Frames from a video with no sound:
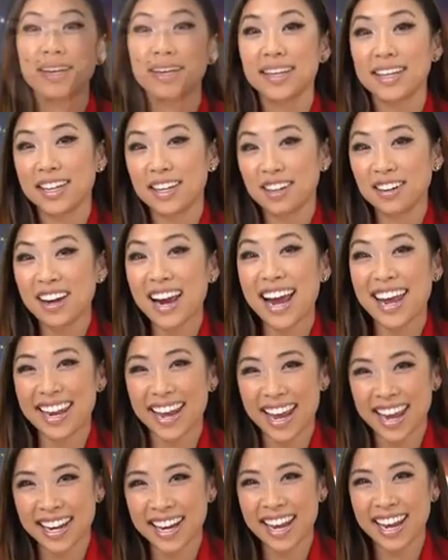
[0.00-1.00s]
Here at
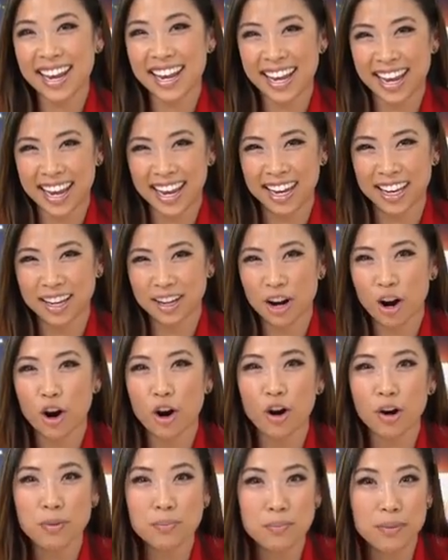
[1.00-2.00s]
NAA,
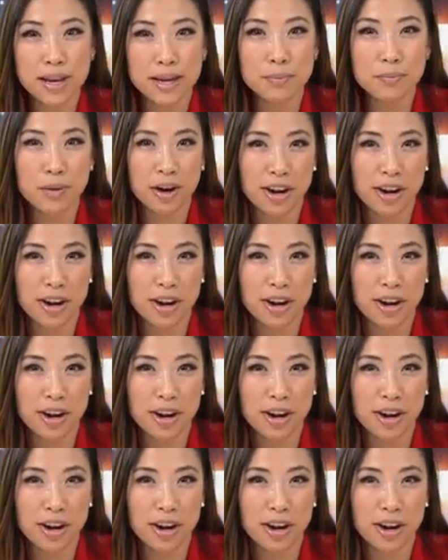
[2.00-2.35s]
our main